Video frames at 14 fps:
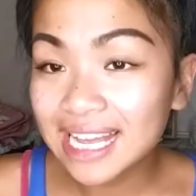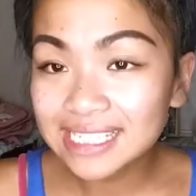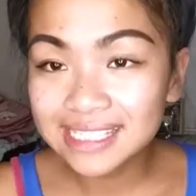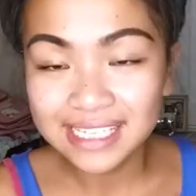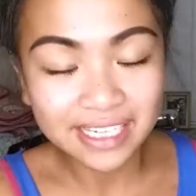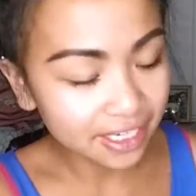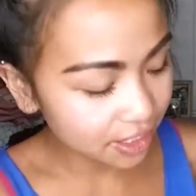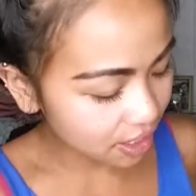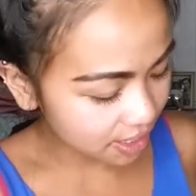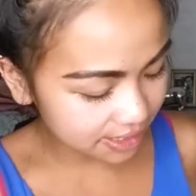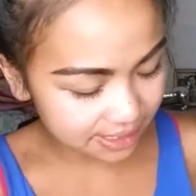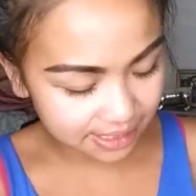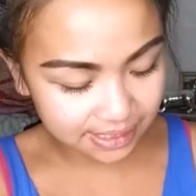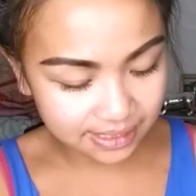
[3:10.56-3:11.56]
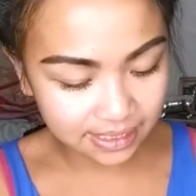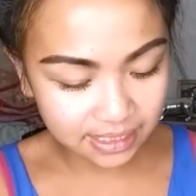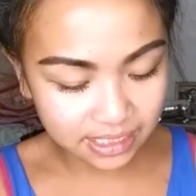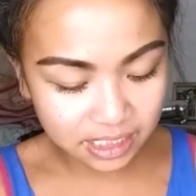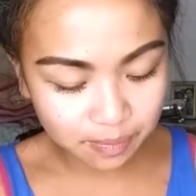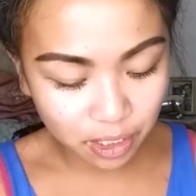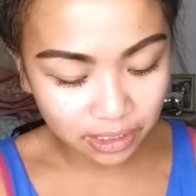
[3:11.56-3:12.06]
Last thing I got is the
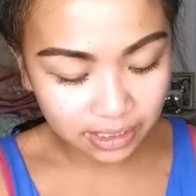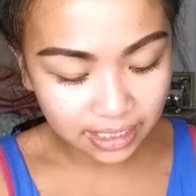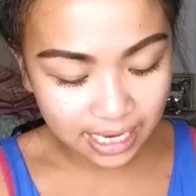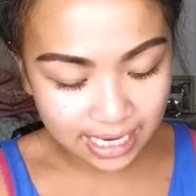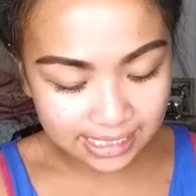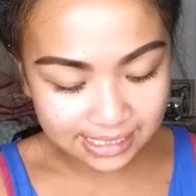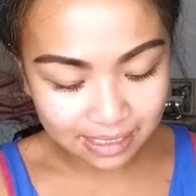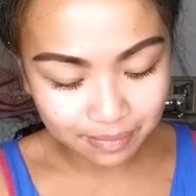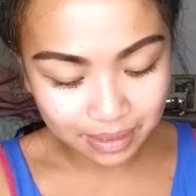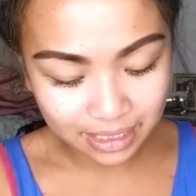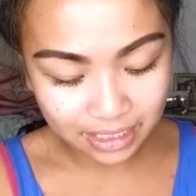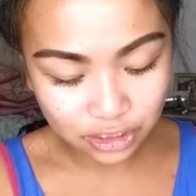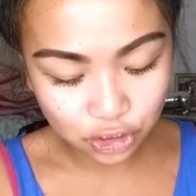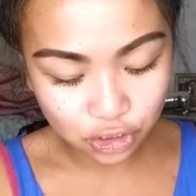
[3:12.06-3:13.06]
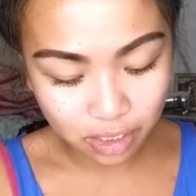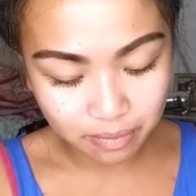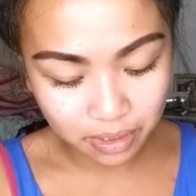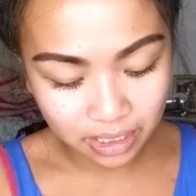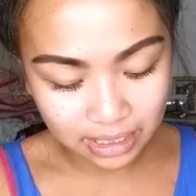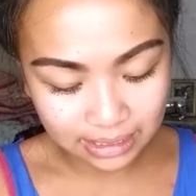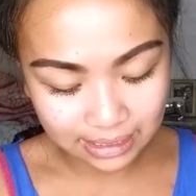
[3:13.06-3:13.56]
Sparkling Ice Lemonade
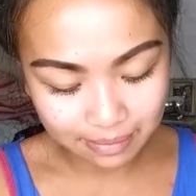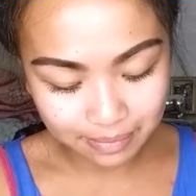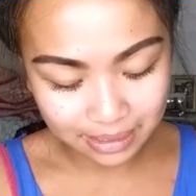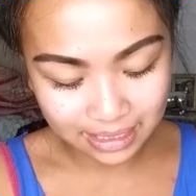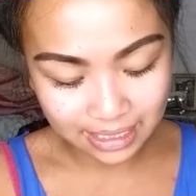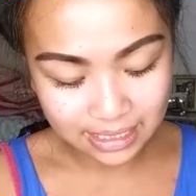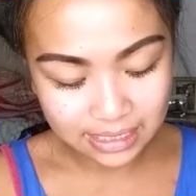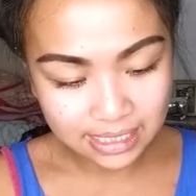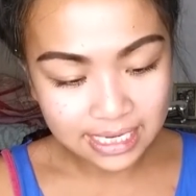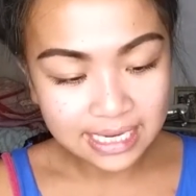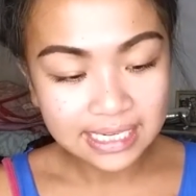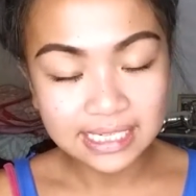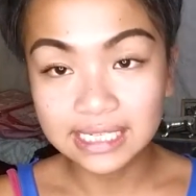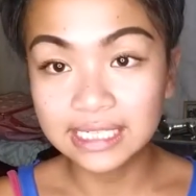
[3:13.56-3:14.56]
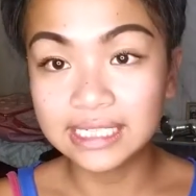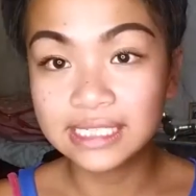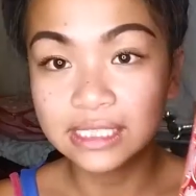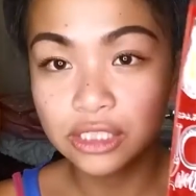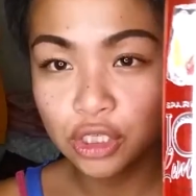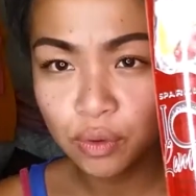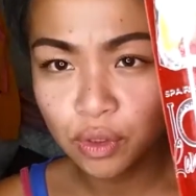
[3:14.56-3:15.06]
Strawberry Lemonade. It
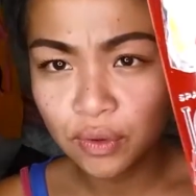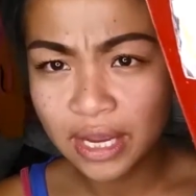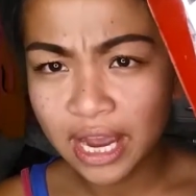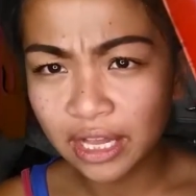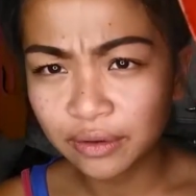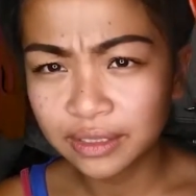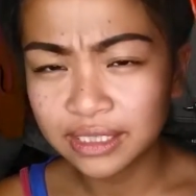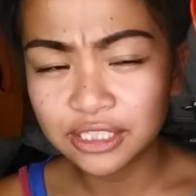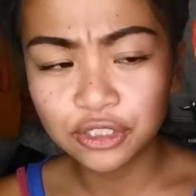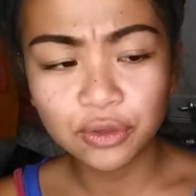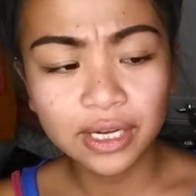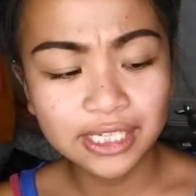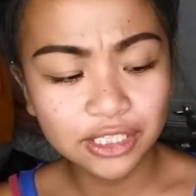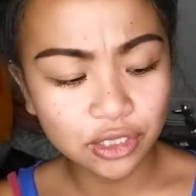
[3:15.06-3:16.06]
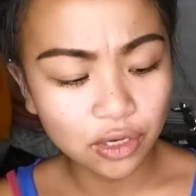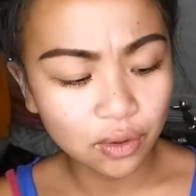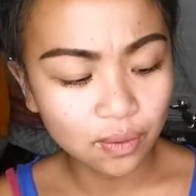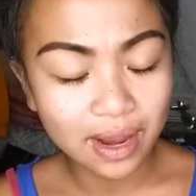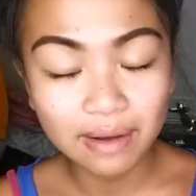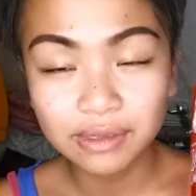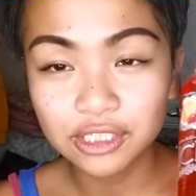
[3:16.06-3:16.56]
is zero calories. You guys
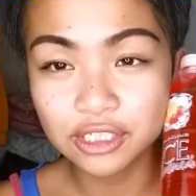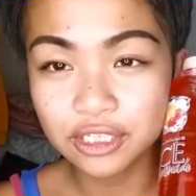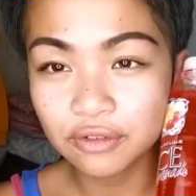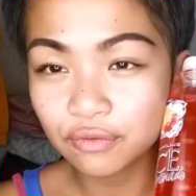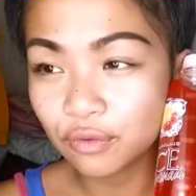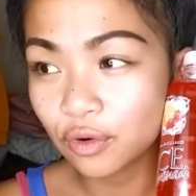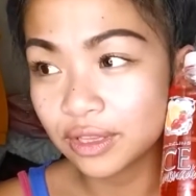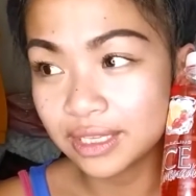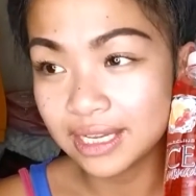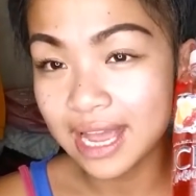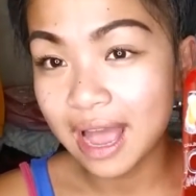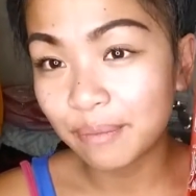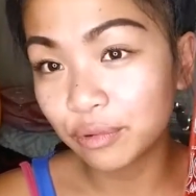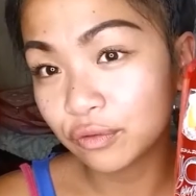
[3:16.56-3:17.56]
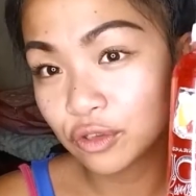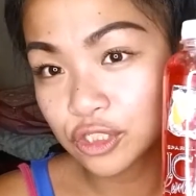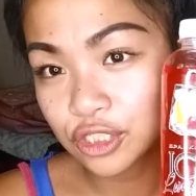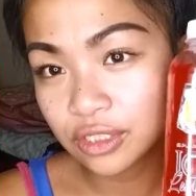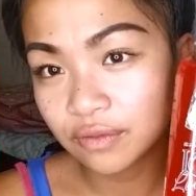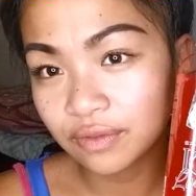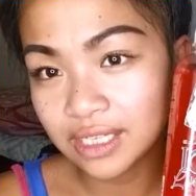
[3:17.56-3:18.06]
know I was looking for the apple
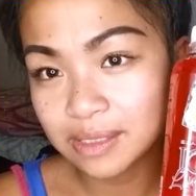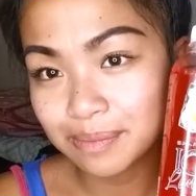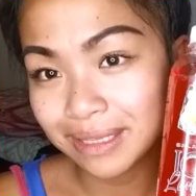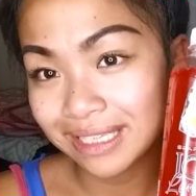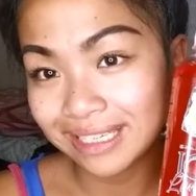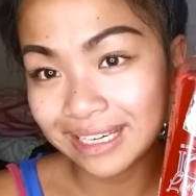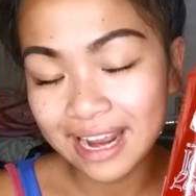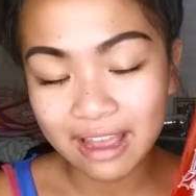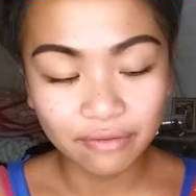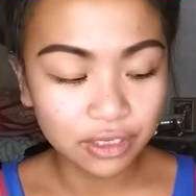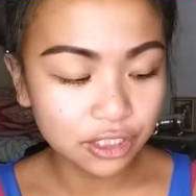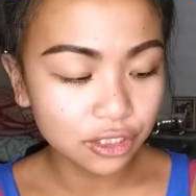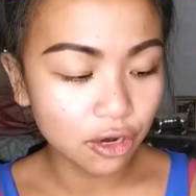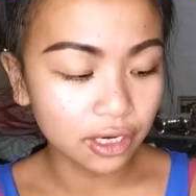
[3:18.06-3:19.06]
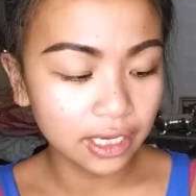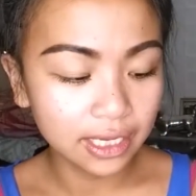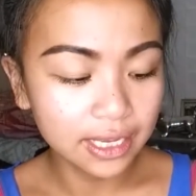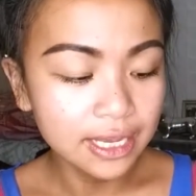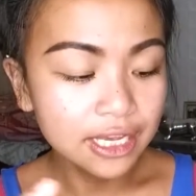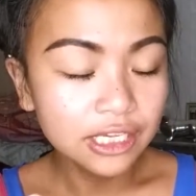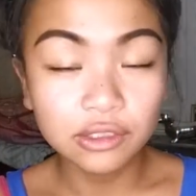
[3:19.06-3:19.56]
version of this, but they didn't have it at
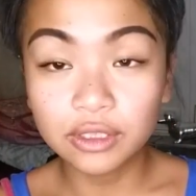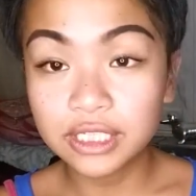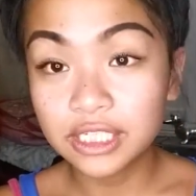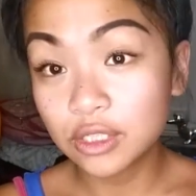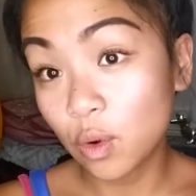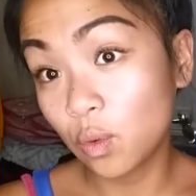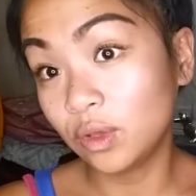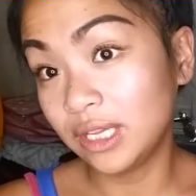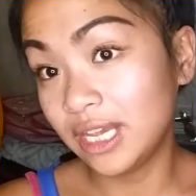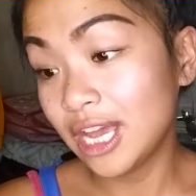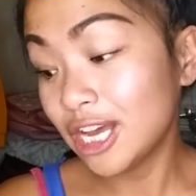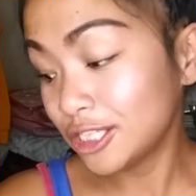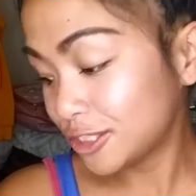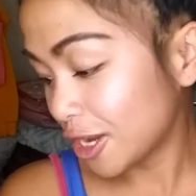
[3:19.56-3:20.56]
Target, so this is only a